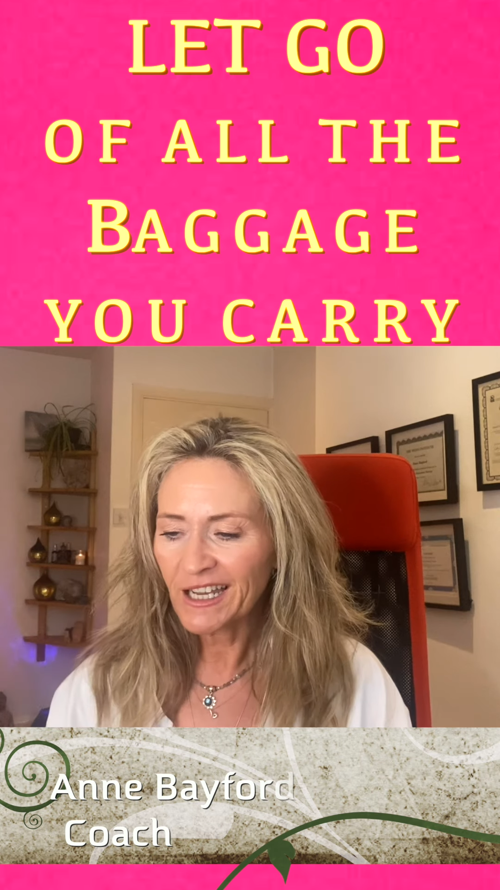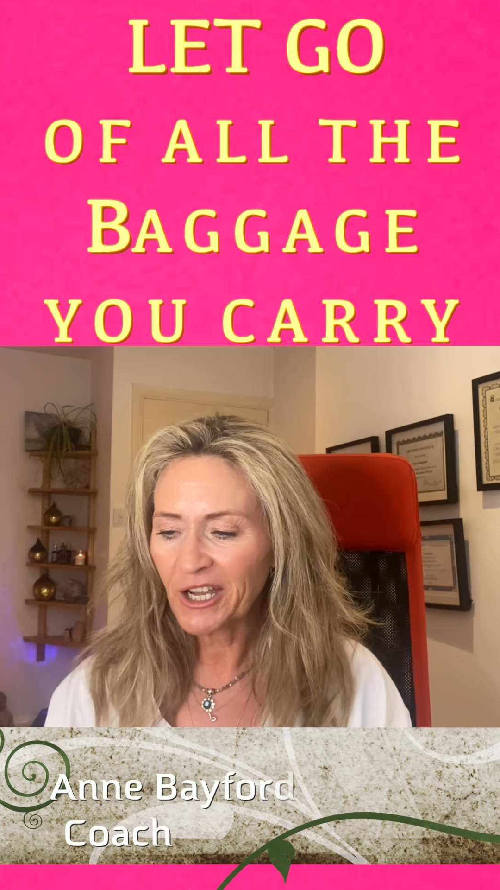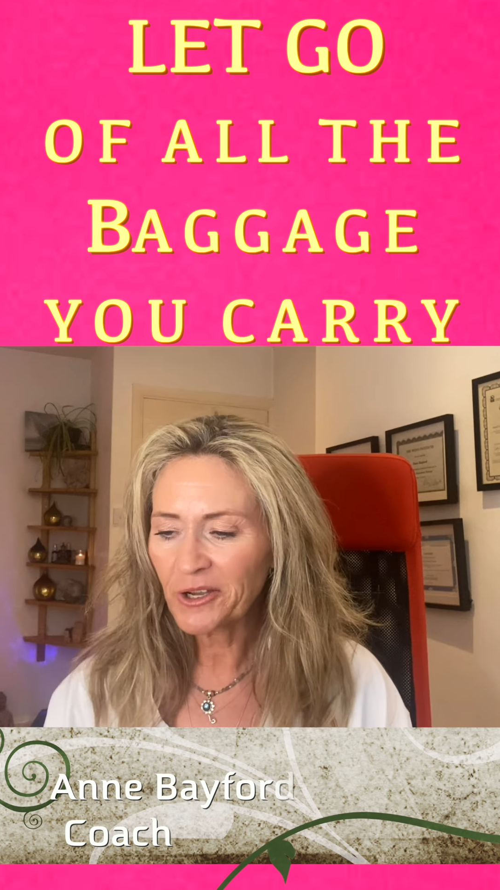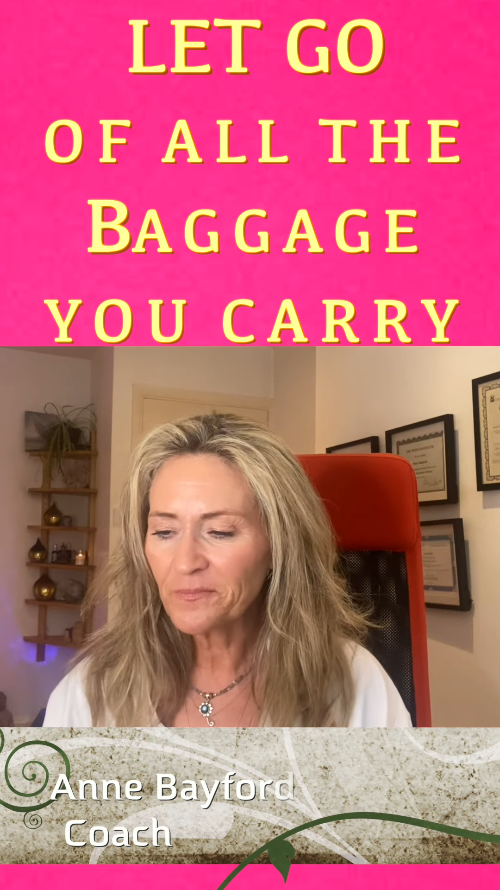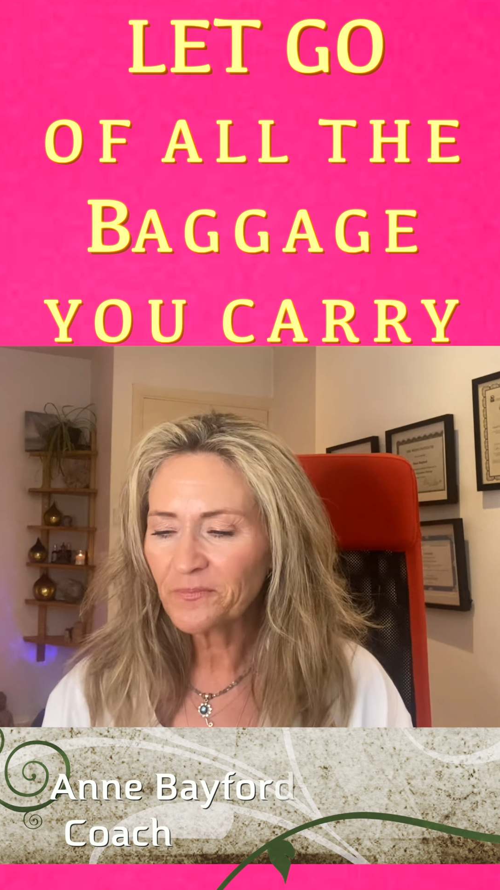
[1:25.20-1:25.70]

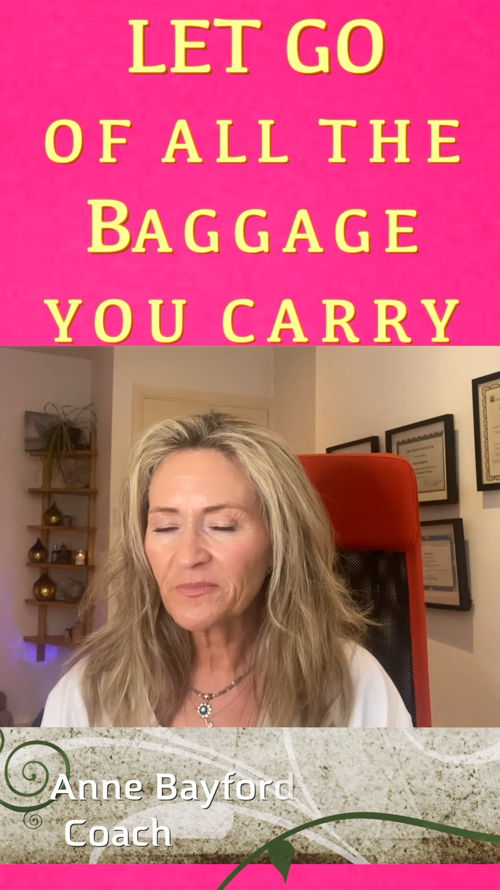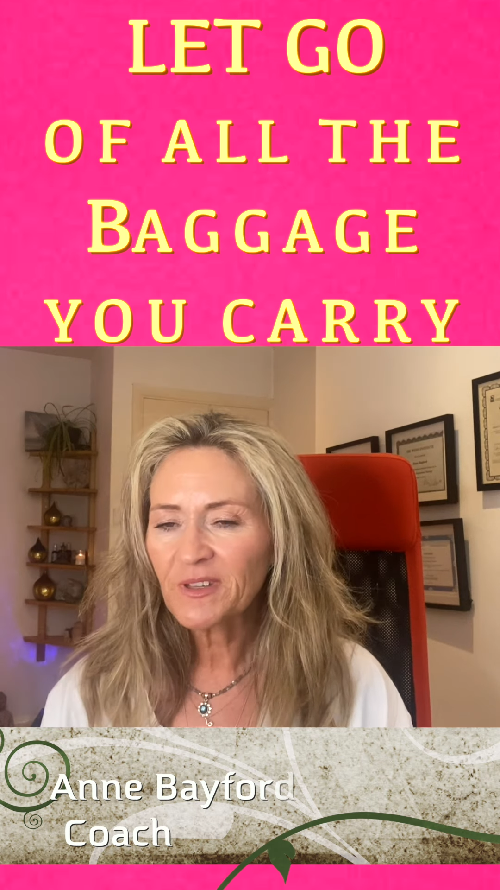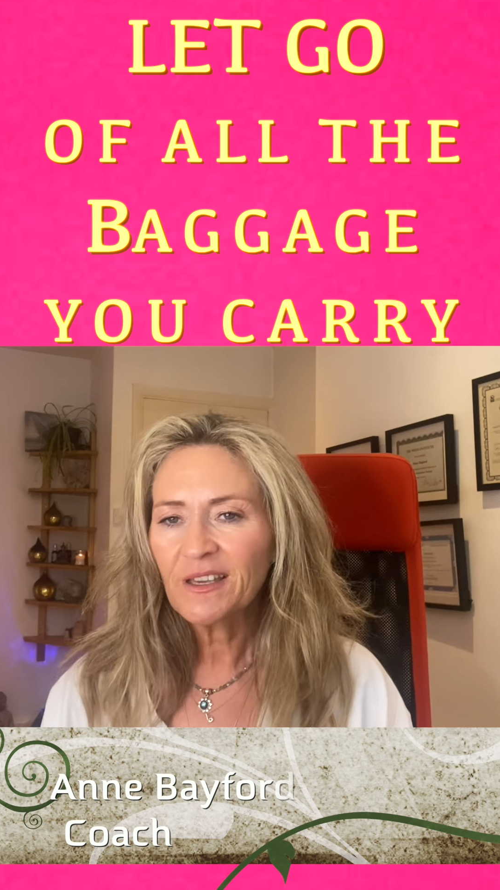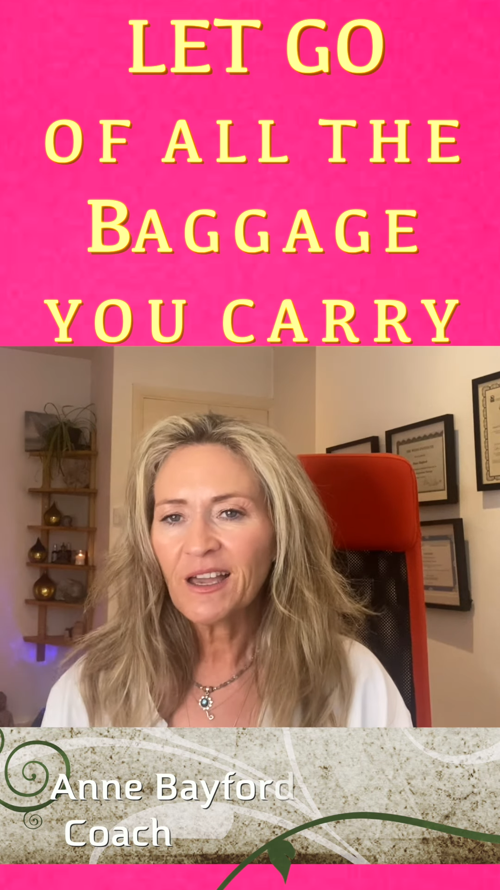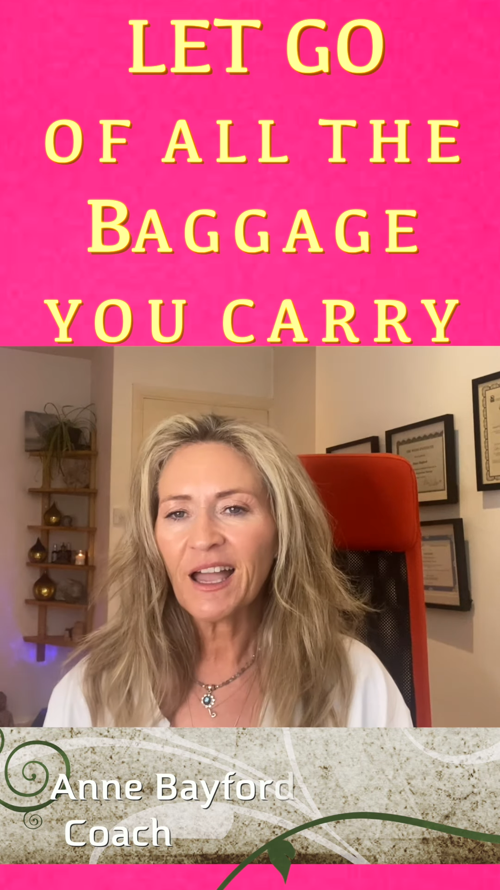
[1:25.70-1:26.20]
um
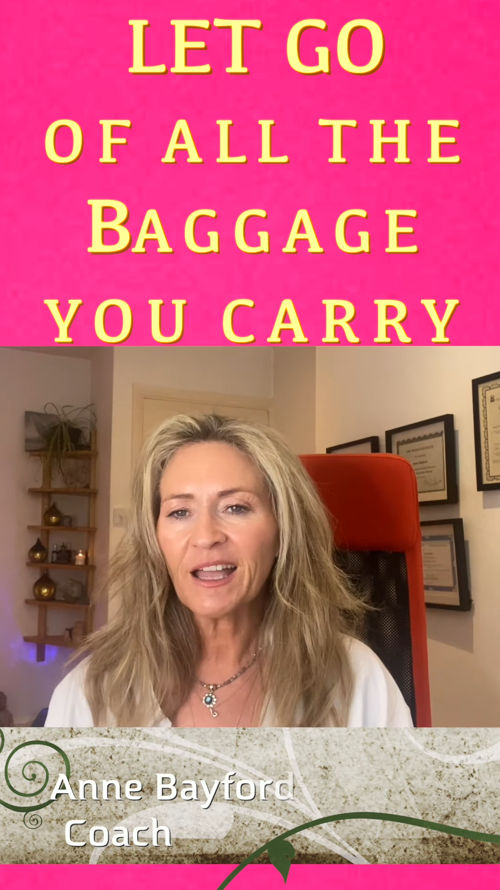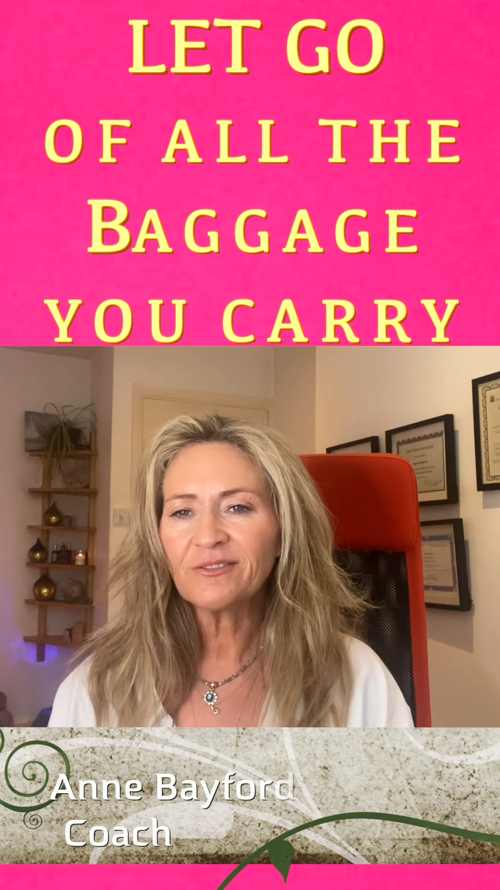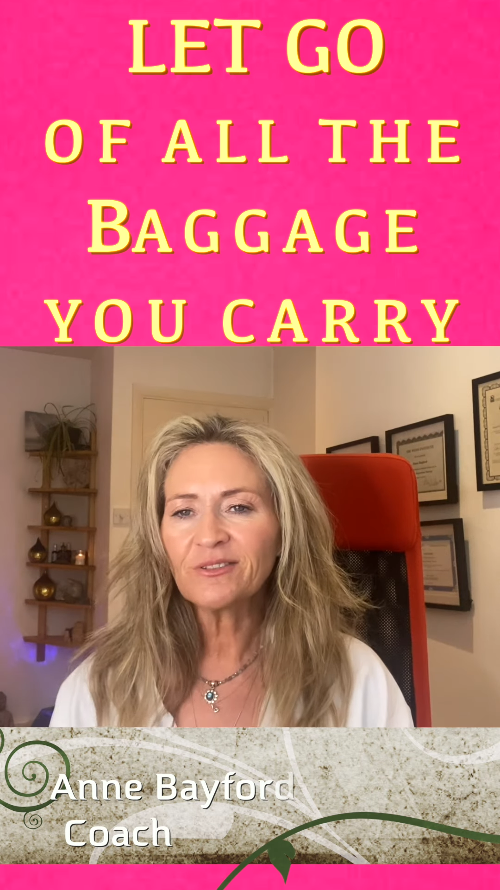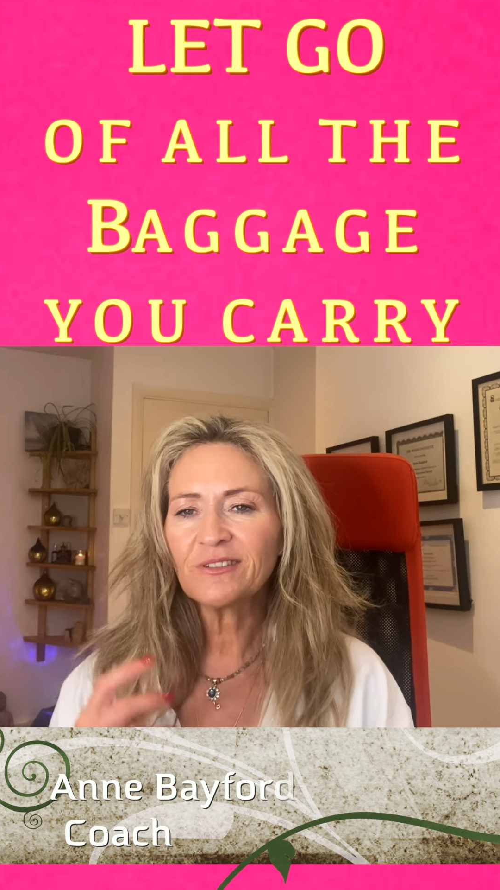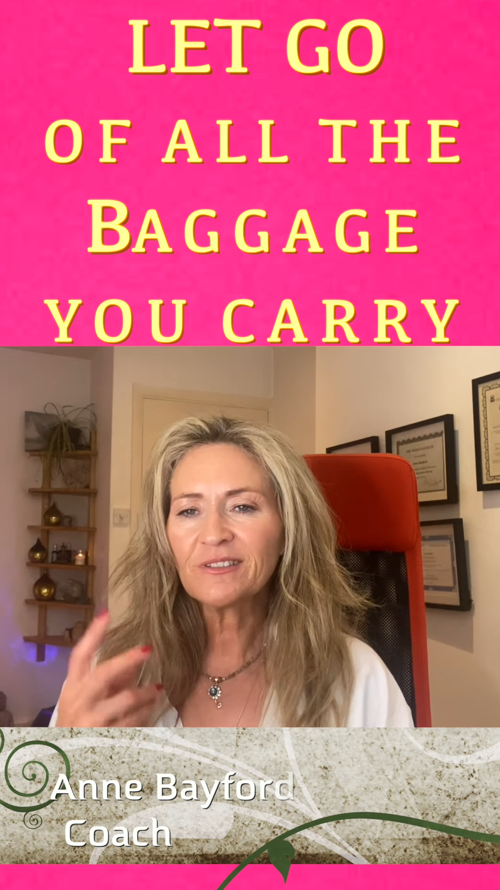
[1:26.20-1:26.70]

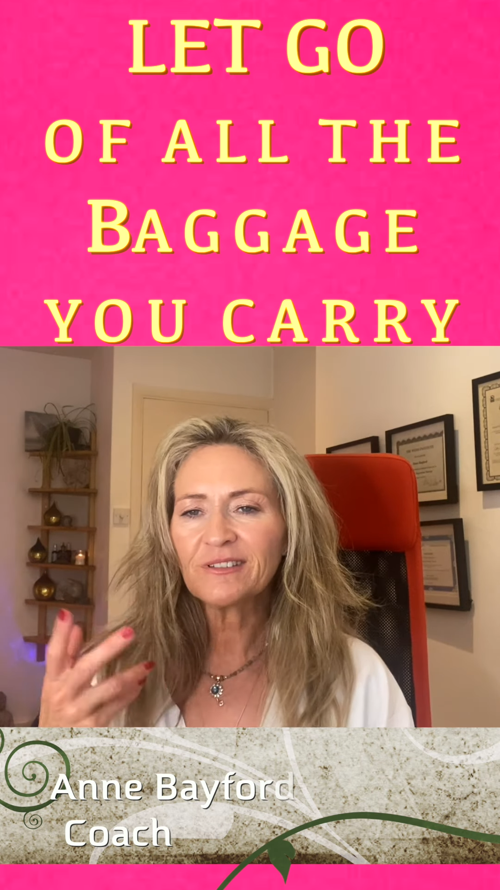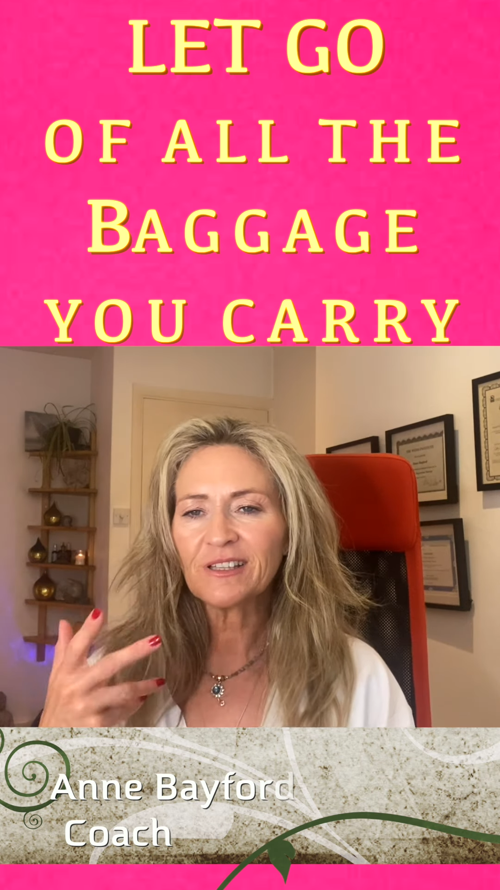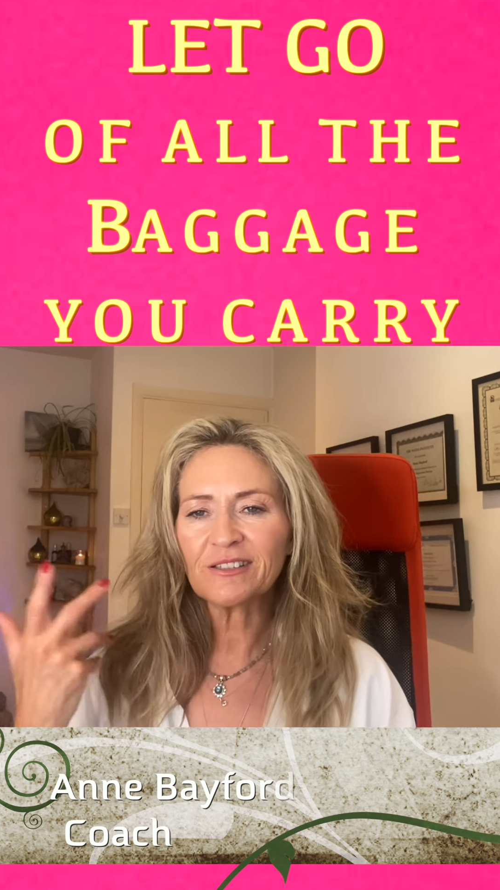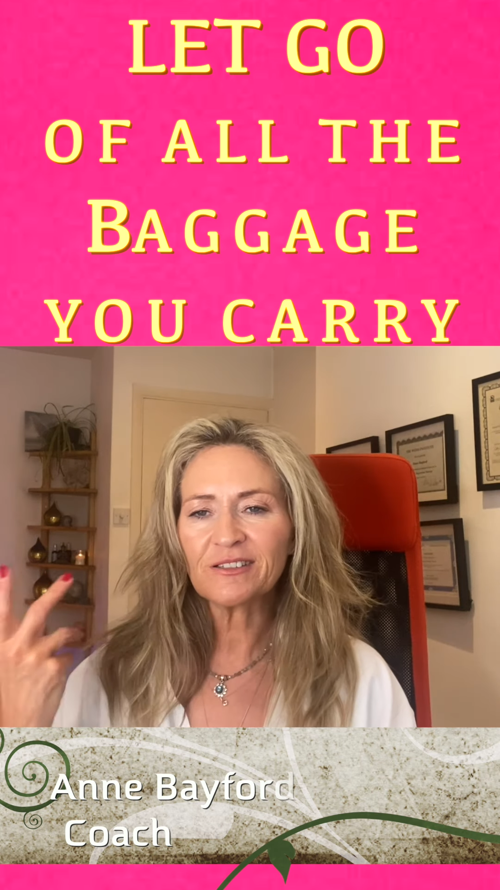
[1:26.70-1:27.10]
and they're,